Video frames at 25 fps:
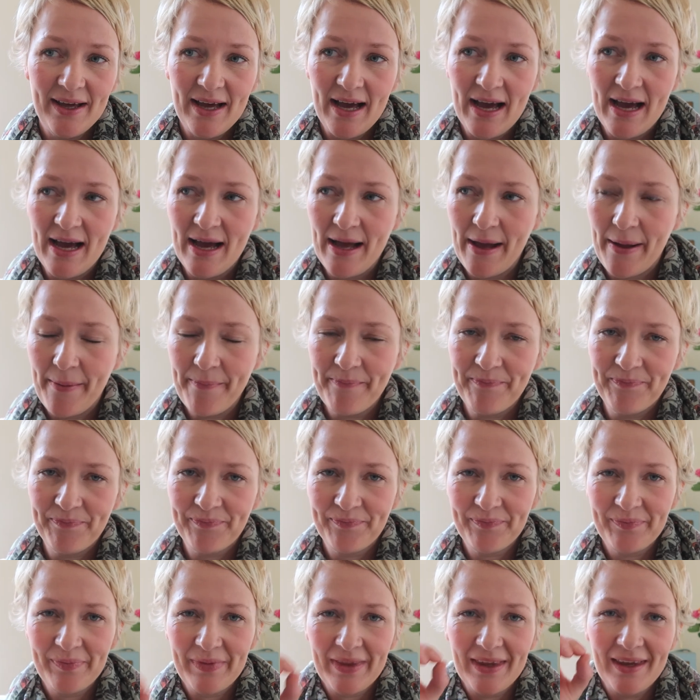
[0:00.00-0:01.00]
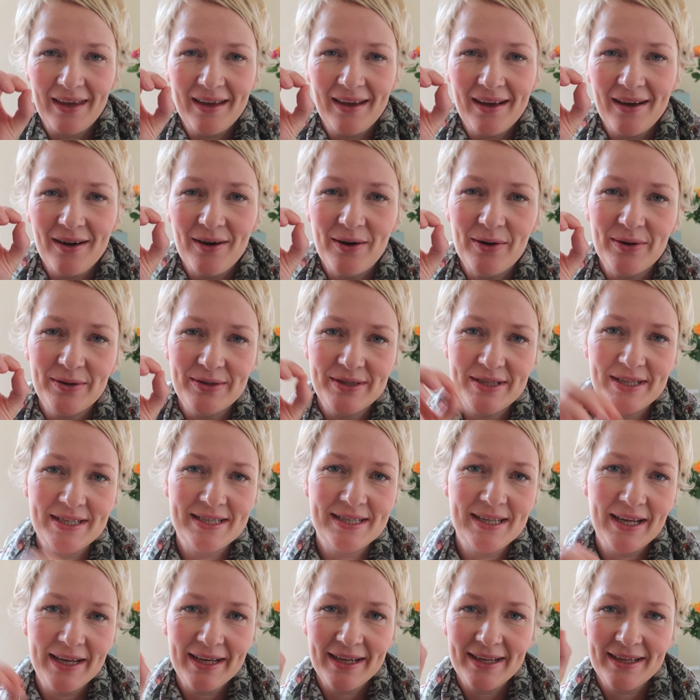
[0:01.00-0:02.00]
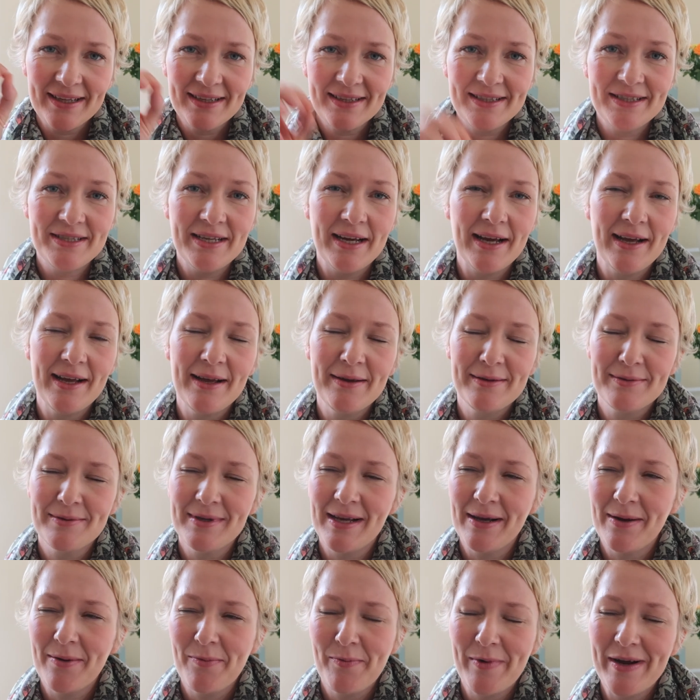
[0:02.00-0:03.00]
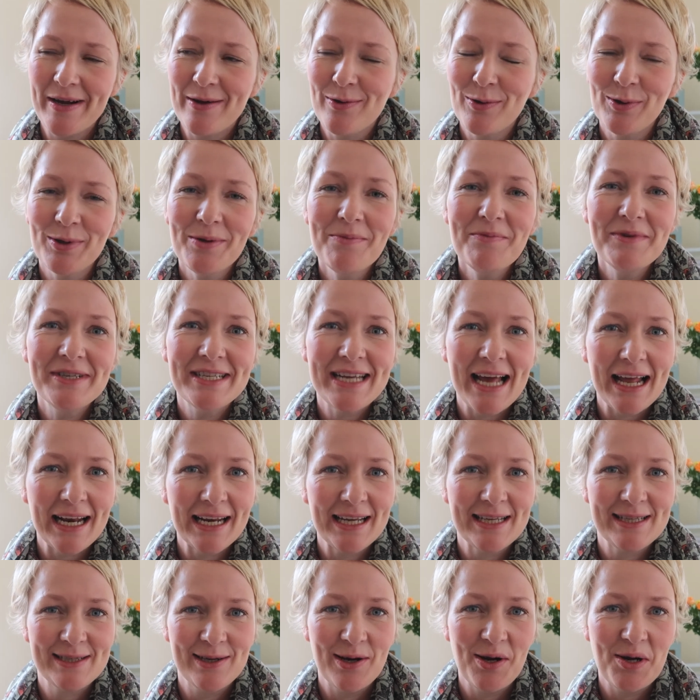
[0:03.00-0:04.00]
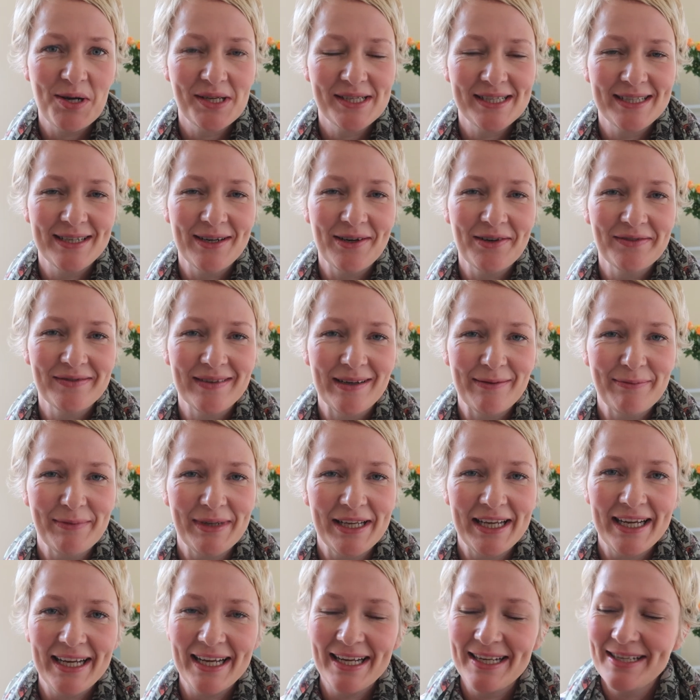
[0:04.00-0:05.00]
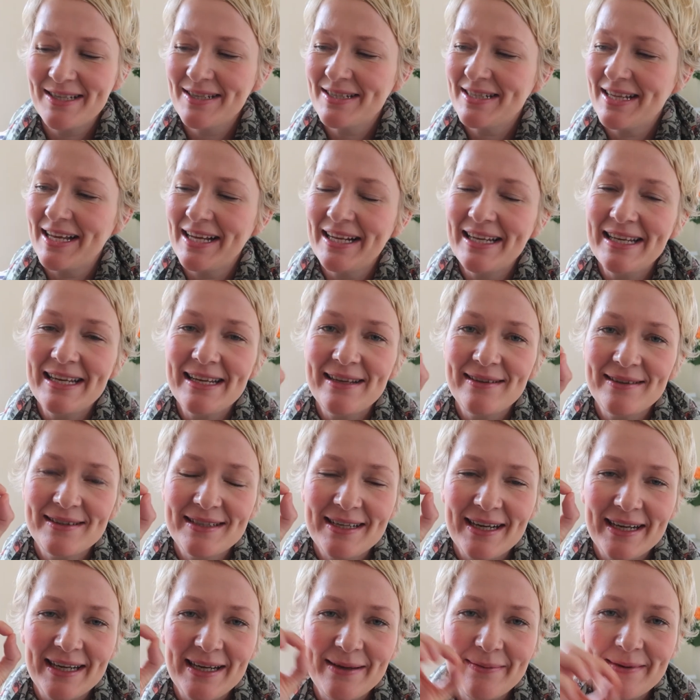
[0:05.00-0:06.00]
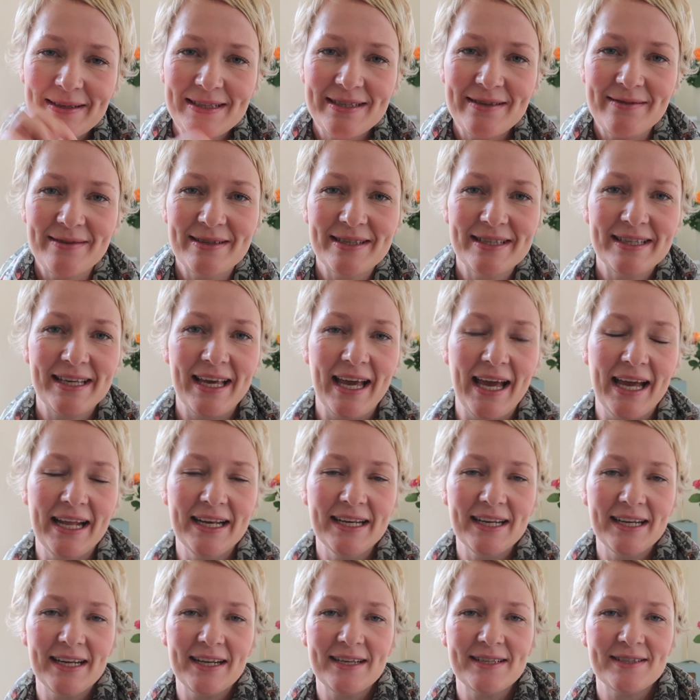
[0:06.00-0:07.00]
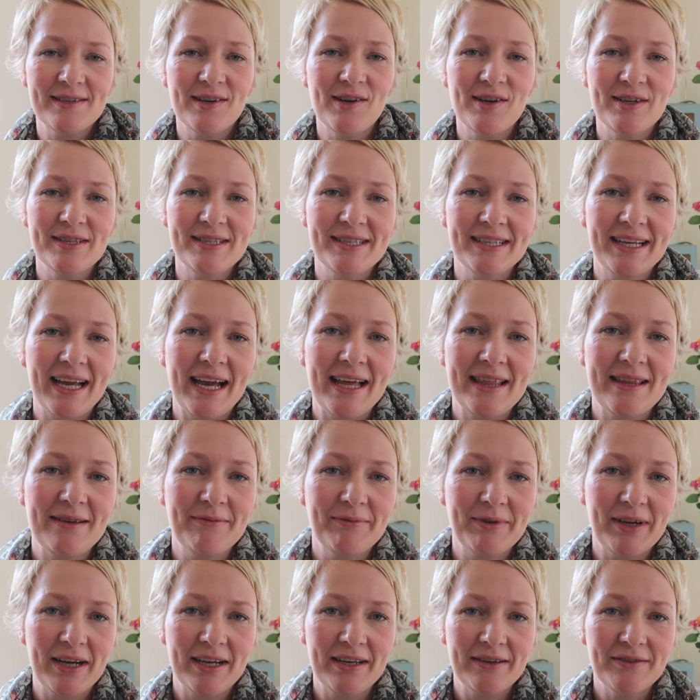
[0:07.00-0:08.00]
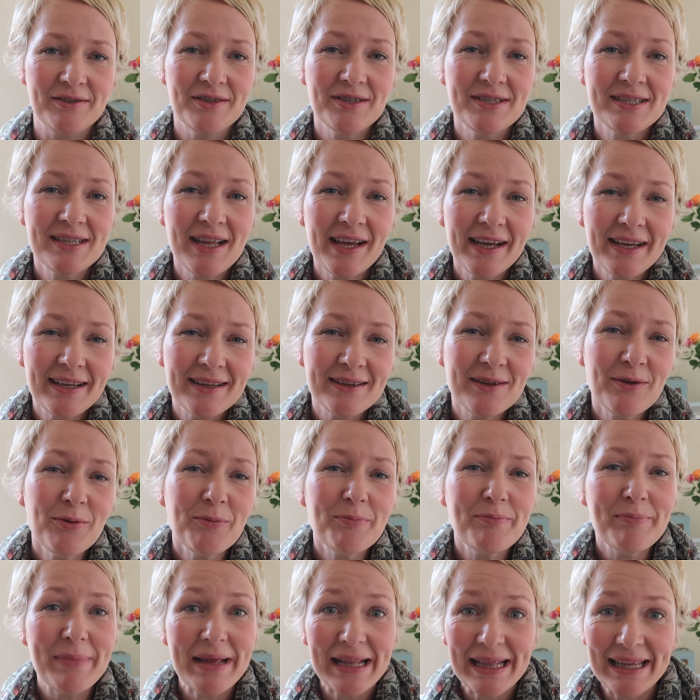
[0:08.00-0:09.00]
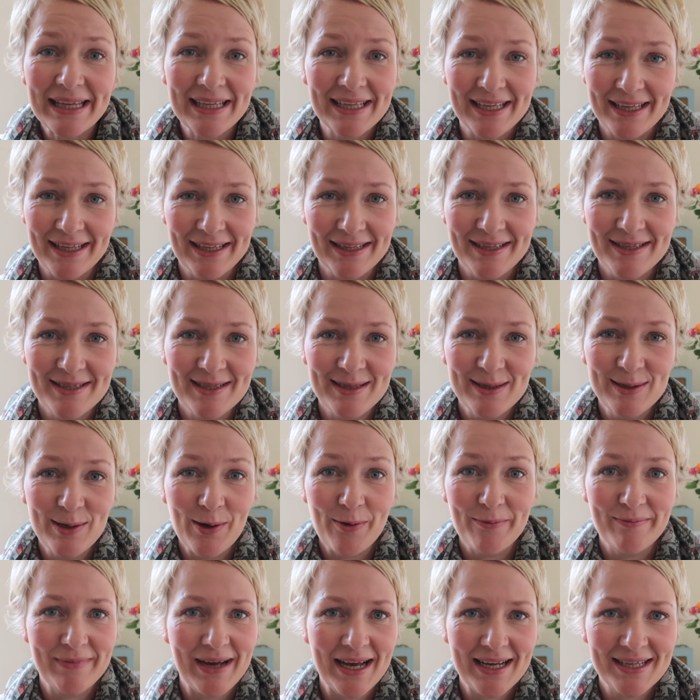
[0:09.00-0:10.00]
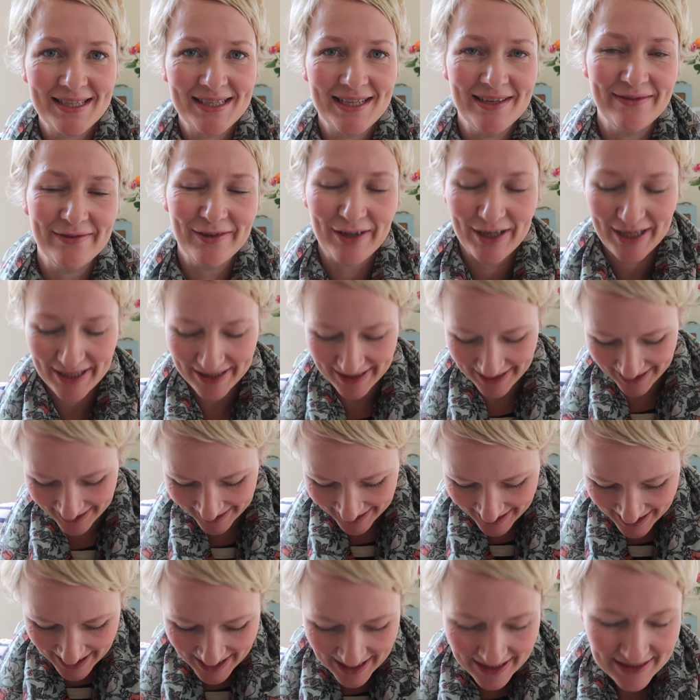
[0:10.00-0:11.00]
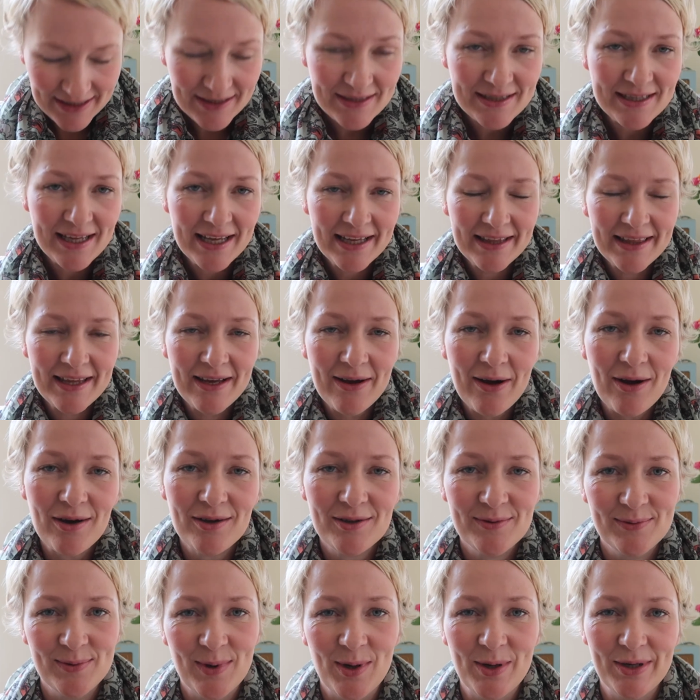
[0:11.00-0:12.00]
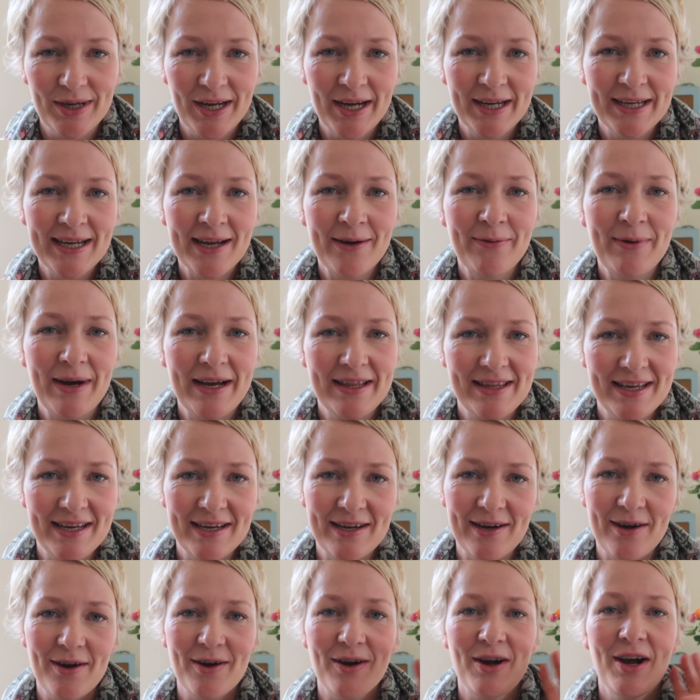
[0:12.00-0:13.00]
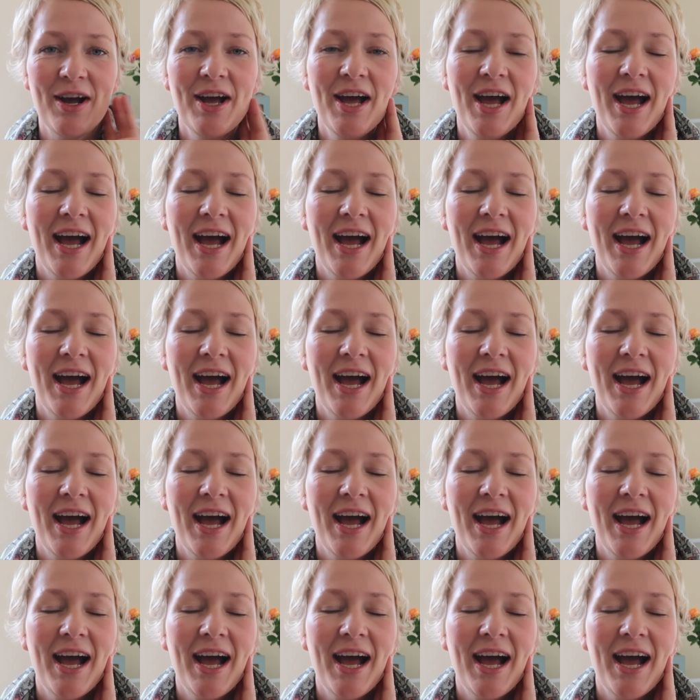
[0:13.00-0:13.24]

um, oh just like, we call them jelly tots in our family and just like little tiny bits of skin and I started to get them kind of just like not millions and not massive or anything, just like the odd one, I know where they are